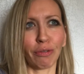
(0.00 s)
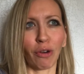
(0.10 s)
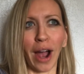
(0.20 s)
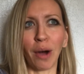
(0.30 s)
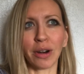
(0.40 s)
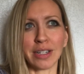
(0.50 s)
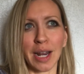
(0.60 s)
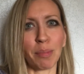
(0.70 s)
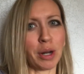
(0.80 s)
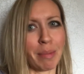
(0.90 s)
4 hours and
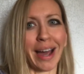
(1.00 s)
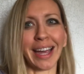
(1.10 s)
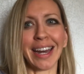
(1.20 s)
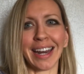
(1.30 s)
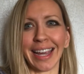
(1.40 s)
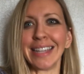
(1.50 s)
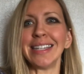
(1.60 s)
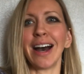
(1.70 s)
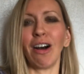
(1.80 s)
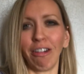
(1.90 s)
I put it back in, and I can
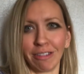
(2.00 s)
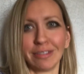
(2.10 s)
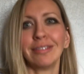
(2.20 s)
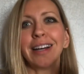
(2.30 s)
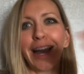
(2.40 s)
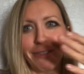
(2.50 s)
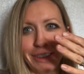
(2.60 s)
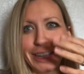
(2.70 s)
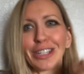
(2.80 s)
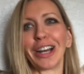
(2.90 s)
tell
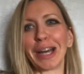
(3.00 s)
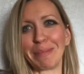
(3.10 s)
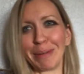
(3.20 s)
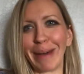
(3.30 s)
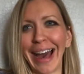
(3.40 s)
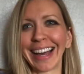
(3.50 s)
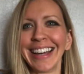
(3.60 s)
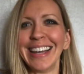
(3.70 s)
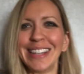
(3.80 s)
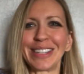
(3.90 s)
everything started coming back.
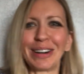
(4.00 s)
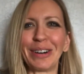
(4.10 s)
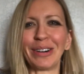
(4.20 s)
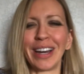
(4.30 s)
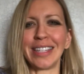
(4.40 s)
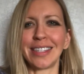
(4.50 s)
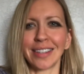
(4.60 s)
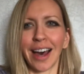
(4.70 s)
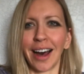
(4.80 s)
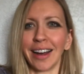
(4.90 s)
So it's
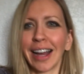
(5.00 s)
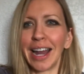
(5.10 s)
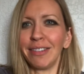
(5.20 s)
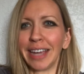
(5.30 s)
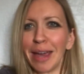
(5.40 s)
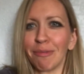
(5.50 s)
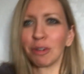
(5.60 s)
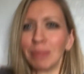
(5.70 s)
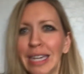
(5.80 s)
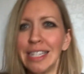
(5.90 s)
kind of a game
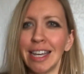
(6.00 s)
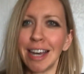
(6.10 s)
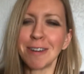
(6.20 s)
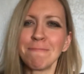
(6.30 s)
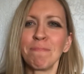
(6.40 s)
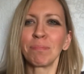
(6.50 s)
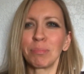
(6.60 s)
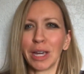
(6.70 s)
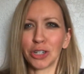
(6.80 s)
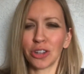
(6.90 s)
for me to
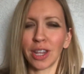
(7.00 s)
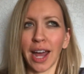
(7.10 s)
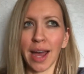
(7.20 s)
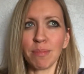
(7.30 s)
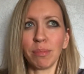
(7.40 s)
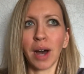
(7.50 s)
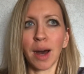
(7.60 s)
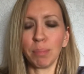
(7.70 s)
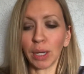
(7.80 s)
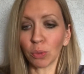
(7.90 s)
make sure that
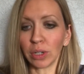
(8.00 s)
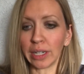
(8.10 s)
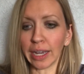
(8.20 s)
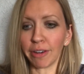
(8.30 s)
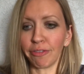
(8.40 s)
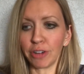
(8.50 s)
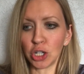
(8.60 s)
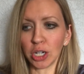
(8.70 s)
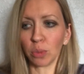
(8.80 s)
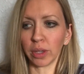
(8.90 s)
I'm being really
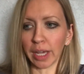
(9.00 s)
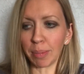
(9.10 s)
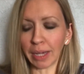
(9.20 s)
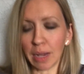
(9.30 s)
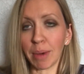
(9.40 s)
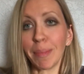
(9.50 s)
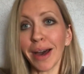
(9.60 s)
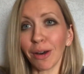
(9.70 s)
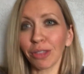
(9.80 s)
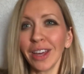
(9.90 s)
efficient with keeping it in my
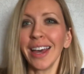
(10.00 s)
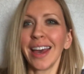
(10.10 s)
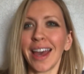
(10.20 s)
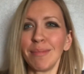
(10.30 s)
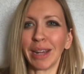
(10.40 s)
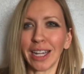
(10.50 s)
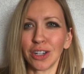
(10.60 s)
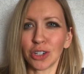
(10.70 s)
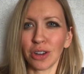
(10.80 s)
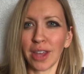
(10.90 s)
mouth and
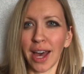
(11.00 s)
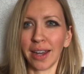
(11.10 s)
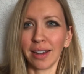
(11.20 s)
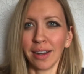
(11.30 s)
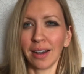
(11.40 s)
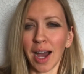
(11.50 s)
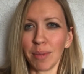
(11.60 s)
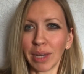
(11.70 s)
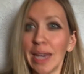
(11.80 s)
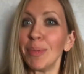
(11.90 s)
making sure that
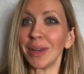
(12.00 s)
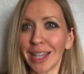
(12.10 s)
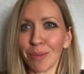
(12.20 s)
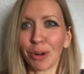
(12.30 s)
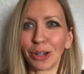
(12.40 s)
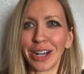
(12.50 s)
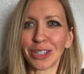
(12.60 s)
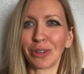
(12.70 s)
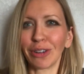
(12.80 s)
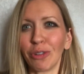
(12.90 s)
I'm keeping that progress
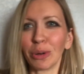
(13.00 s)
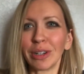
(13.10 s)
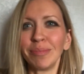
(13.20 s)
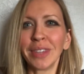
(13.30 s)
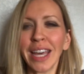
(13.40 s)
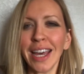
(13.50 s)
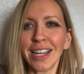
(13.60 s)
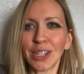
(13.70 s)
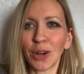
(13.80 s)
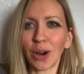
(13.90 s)
going forward.
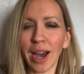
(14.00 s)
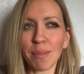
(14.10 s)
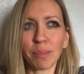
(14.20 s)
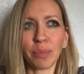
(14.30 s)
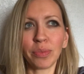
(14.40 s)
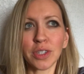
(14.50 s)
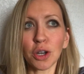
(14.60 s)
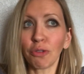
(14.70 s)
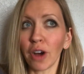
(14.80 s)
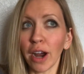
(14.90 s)
So I'm
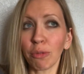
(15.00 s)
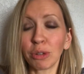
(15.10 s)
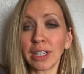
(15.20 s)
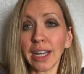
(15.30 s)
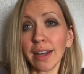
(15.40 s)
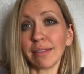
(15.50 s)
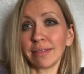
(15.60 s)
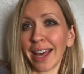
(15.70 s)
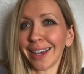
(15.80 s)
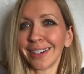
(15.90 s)
so far really,
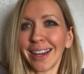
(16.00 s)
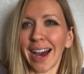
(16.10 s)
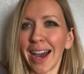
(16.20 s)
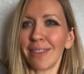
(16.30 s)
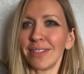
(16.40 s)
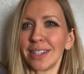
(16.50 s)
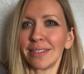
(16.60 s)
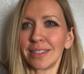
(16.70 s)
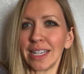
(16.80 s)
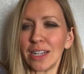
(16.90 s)
like, I
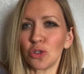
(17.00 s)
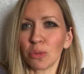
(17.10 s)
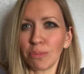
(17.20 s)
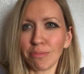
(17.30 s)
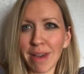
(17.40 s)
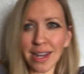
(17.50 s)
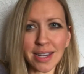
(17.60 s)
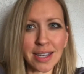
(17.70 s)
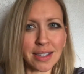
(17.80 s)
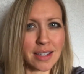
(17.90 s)
haven't seen a
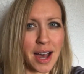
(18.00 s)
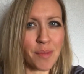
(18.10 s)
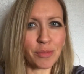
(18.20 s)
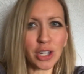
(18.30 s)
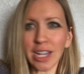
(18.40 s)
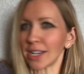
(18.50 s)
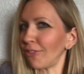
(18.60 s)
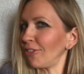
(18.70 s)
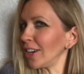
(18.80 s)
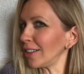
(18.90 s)
tremendous change. I
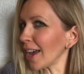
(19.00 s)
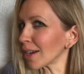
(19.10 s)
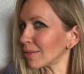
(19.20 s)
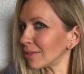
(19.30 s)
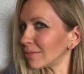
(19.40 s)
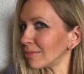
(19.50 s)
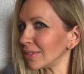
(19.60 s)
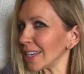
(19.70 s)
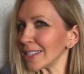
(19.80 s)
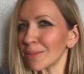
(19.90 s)
feel like
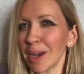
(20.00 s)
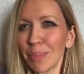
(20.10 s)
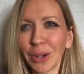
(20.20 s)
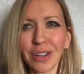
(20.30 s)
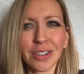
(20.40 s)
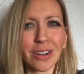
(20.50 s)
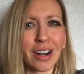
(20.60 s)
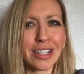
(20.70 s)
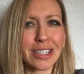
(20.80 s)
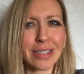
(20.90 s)
things in my appearance
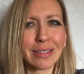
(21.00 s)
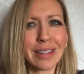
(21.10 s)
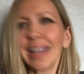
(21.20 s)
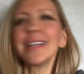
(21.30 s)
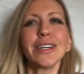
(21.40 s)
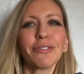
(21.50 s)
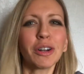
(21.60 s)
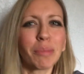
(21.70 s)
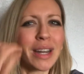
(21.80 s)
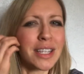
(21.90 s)
are slightly
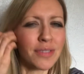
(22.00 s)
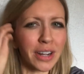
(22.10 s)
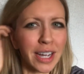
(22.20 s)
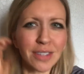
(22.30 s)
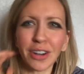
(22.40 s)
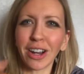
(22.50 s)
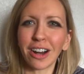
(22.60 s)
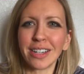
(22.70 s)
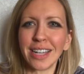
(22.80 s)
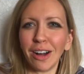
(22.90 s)
different, but it's very
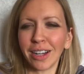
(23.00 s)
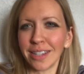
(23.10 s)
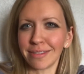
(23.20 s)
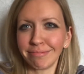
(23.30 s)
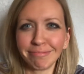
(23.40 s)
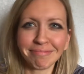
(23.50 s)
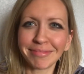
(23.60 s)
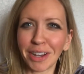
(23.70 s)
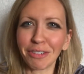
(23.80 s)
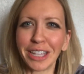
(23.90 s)
hard to tell because
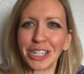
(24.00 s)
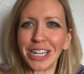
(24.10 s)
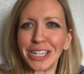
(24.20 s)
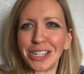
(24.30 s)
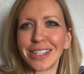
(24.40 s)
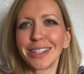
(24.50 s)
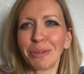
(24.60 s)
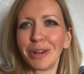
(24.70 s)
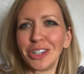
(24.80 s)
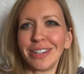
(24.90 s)
everything changes so
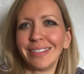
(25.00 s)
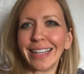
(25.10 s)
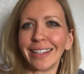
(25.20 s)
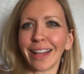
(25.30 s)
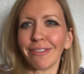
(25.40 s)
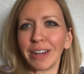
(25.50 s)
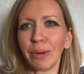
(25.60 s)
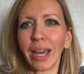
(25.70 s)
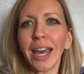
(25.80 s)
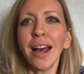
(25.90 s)
much in daily life
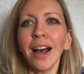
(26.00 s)
anyway.